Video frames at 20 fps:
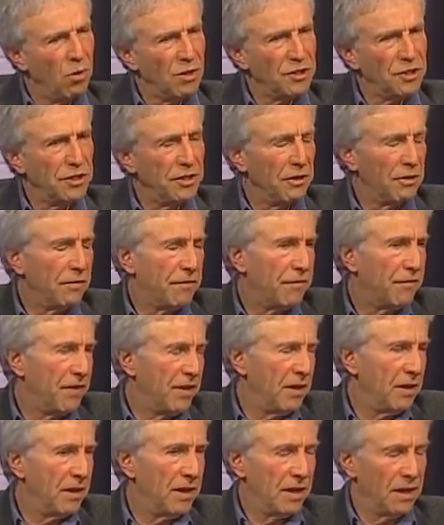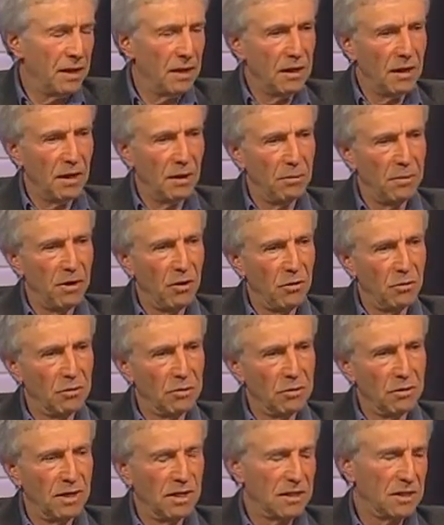What's your feeling about,
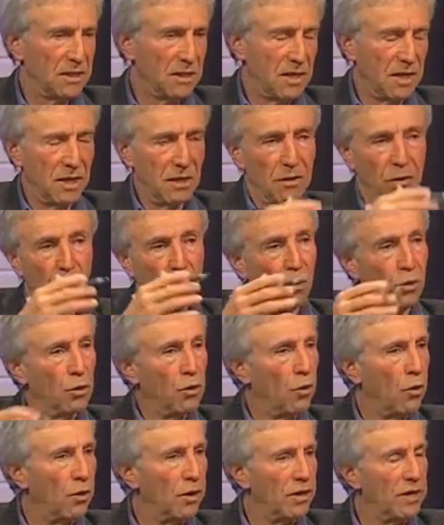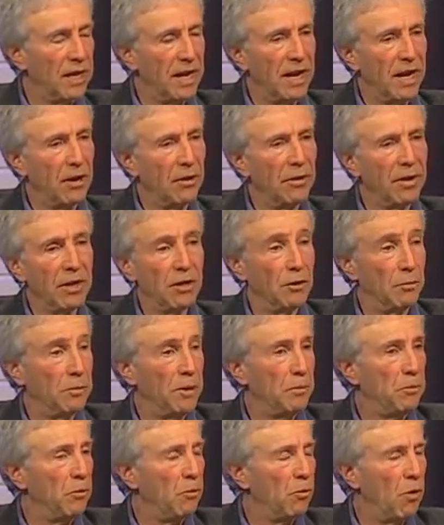let's say, the whole Courtenay area? Do
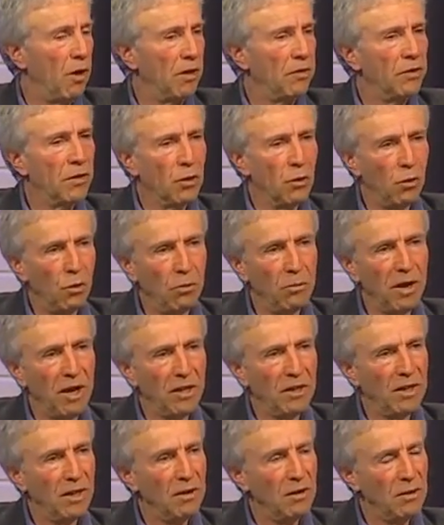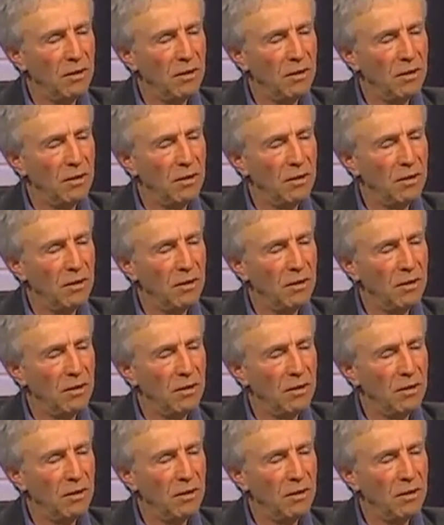people want the coal mine there?